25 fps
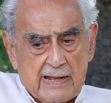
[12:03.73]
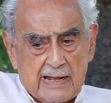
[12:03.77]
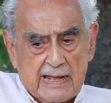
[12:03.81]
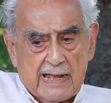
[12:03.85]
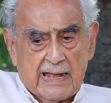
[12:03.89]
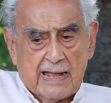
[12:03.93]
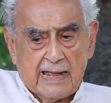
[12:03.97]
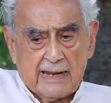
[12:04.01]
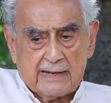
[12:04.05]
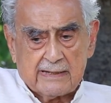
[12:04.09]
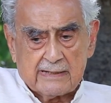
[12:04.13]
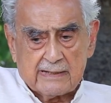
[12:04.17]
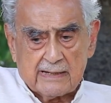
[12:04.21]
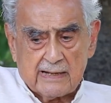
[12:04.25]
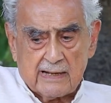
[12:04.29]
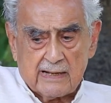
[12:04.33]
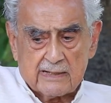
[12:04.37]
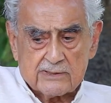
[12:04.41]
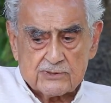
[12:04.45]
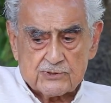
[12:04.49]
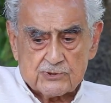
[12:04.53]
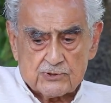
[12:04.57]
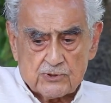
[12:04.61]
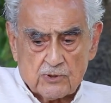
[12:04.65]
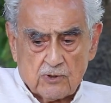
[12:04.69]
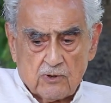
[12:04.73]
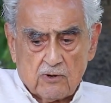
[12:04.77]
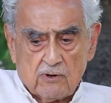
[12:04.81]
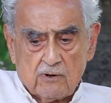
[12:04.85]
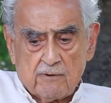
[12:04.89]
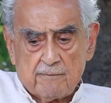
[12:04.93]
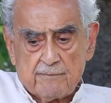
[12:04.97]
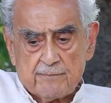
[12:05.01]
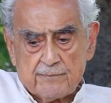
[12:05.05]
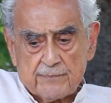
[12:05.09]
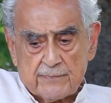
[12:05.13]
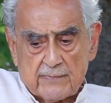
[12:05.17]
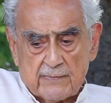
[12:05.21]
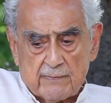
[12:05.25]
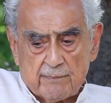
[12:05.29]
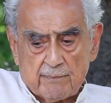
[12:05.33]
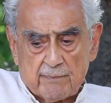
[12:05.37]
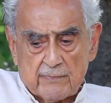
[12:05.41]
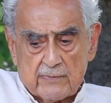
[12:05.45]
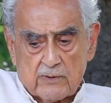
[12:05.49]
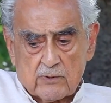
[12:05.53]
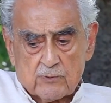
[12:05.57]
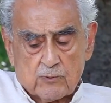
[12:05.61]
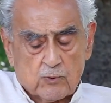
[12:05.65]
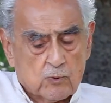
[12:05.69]
And so
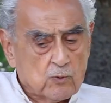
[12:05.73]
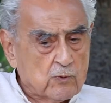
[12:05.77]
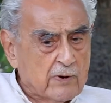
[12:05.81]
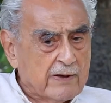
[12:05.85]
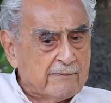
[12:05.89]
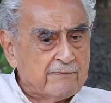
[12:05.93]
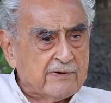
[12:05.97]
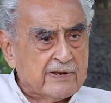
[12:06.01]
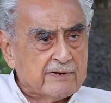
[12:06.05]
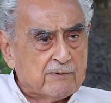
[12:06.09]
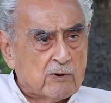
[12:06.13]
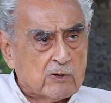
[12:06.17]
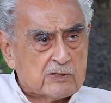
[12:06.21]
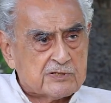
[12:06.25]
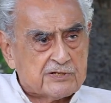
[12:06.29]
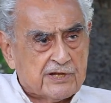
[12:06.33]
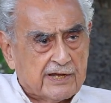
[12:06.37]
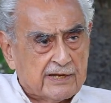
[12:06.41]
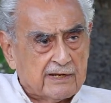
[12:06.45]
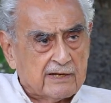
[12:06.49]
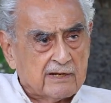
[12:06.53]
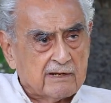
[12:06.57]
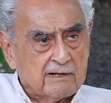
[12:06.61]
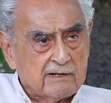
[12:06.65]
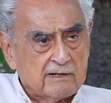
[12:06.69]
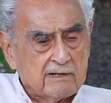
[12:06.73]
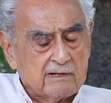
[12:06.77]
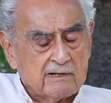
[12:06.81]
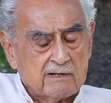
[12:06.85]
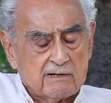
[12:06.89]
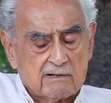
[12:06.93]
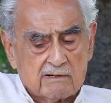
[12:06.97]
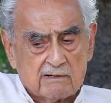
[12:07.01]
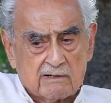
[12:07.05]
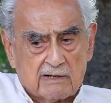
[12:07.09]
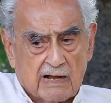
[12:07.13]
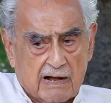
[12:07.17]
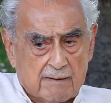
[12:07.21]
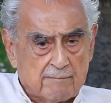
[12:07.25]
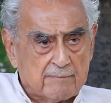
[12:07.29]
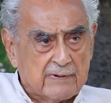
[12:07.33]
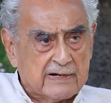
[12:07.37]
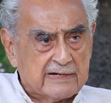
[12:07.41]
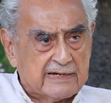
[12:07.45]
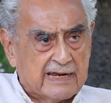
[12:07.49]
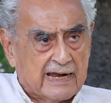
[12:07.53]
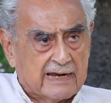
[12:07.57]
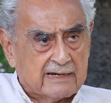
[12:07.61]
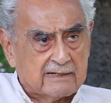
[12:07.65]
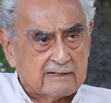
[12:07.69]
whoever was in
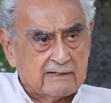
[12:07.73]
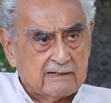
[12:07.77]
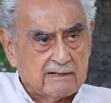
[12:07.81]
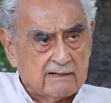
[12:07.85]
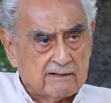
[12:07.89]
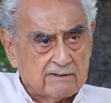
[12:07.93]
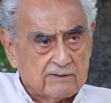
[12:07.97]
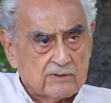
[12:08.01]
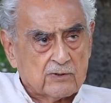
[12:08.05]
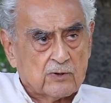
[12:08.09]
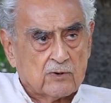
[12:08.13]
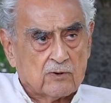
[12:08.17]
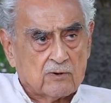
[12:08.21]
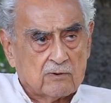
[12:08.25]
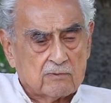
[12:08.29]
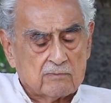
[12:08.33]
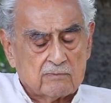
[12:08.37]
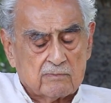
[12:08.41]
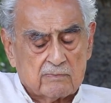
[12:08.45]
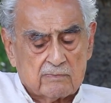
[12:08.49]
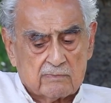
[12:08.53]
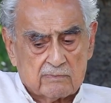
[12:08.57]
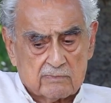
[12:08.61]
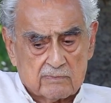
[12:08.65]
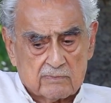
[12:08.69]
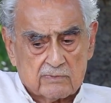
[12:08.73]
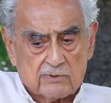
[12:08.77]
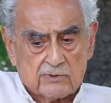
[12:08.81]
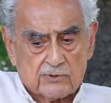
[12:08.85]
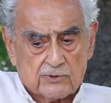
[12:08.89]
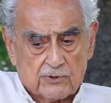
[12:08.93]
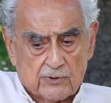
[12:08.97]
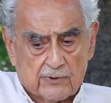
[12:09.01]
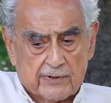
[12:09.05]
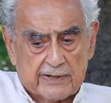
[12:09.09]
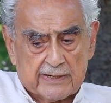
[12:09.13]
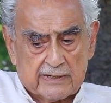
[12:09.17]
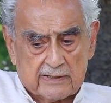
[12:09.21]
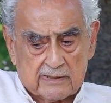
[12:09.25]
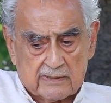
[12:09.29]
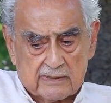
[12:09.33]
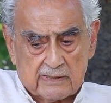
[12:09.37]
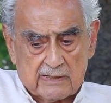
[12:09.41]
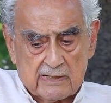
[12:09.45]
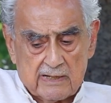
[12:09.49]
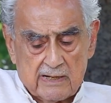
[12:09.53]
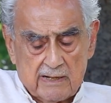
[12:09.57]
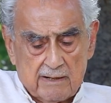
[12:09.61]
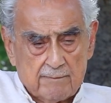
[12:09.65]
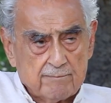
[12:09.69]
government at, you know,
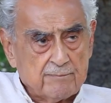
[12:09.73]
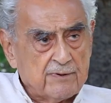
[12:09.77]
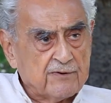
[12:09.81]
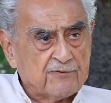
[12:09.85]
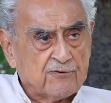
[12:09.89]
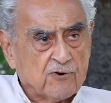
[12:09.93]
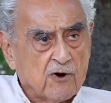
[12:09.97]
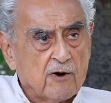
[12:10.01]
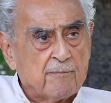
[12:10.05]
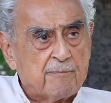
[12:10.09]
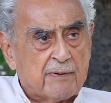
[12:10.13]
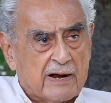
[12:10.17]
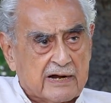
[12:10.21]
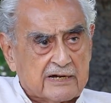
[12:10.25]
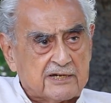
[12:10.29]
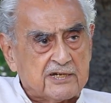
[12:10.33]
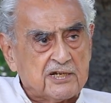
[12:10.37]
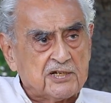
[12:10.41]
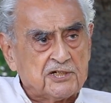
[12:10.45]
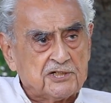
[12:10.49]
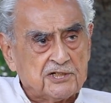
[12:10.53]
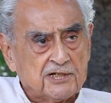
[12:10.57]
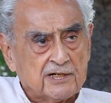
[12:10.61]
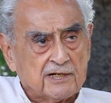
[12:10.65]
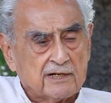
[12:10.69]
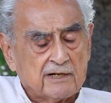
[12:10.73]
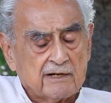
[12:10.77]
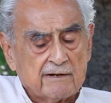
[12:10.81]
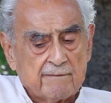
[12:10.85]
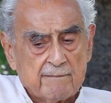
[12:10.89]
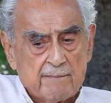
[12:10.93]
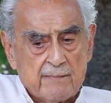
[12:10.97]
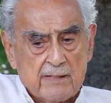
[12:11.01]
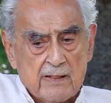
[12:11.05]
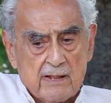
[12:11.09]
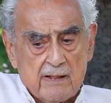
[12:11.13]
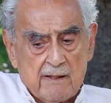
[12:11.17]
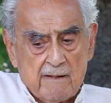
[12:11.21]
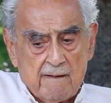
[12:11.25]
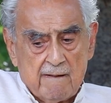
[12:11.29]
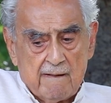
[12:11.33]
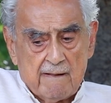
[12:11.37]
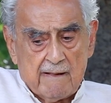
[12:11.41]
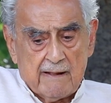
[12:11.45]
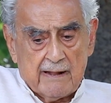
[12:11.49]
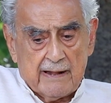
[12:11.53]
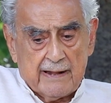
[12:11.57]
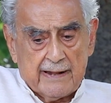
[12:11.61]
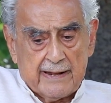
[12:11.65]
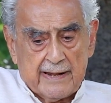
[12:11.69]
before partition,
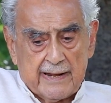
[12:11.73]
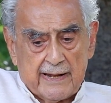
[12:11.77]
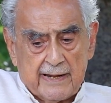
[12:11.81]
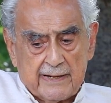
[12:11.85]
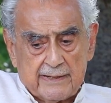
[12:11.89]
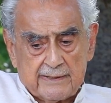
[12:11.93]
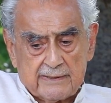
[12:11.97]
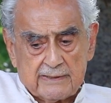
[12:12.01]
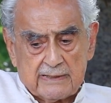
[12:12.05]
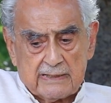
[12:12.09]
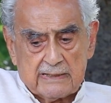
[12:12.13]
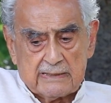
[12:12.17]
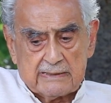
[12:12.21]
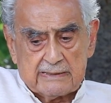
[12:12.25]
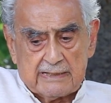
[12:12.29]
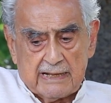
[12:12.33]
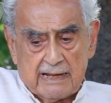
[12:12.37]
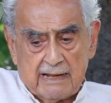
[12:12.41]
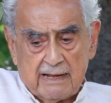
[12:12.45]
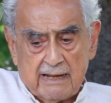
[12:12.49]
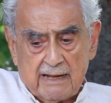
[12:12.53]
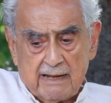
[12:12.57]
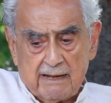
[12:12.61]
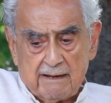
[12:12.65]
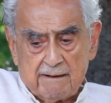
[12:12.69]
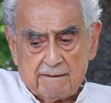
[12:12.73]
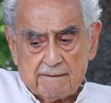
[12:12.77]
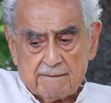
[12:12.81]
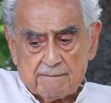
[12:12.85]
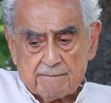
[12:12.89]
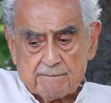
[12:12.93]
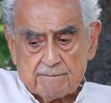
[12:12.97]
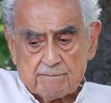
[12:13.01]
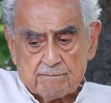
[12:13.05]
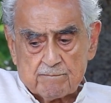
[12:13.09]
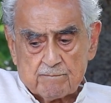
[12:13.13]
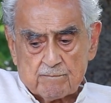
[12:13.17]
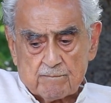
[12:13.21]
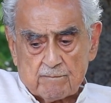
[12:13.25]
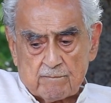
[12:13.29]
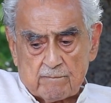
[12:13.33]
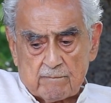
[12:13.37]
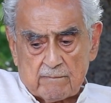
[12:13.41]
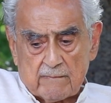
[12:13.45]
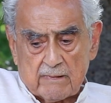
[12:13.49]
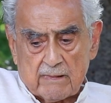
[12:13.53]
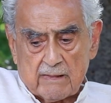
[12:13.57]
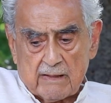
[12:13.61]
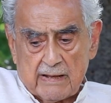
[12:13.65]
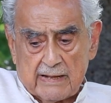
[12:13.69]
they,
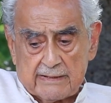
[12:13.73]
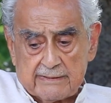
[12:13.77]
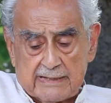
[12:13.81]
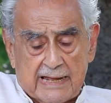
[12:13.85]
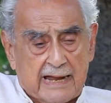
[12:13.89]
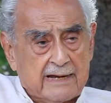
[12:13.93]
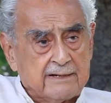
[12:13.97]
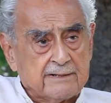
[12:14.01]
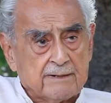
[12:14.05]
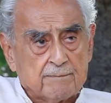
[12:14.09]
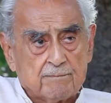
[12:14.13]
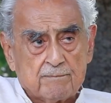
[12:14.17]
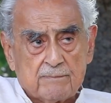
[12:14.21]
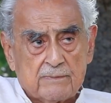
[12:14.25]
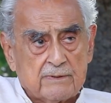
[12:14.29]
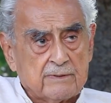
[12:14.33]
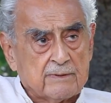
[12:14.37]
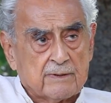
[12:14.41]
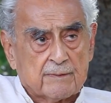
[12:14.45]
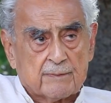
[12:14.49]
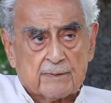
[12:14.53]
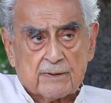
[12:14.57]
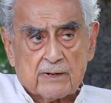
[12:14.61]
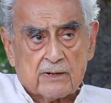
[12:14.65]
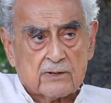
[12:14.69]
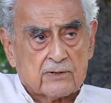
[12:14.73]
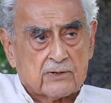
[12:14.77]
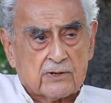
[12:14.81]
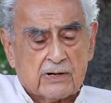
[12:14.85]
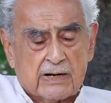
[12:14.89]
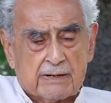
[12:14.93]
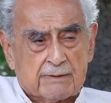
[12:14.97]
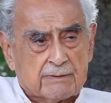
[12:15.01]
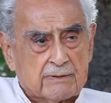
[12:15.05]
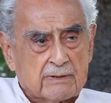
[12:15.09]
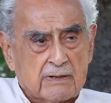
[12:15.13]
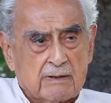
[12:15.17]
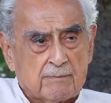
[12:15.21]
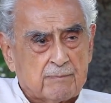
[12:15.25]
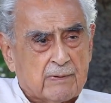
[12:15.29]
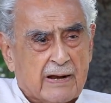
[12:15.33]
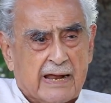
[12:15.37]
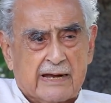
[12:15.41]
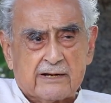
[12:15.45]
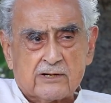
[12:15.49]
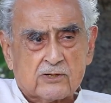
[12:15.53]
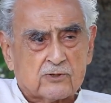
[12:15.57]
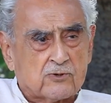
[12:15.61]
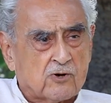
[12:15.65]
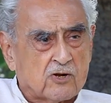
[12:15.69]
and that
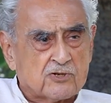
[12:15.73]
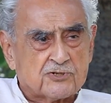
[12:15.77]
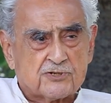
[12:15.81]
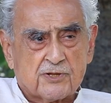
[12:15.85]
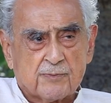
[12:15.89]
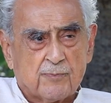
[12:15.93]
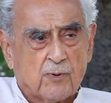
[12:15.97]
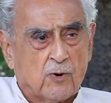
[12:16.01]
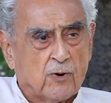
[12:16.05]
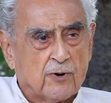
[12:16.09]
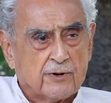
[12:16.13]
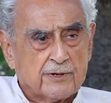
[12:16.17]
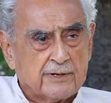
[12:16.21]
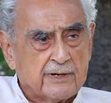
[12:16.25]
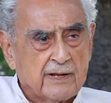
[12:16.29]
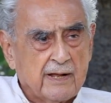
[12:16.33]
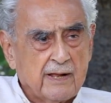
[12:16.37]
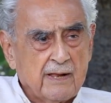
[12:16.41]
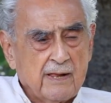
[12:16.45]
applied across the board,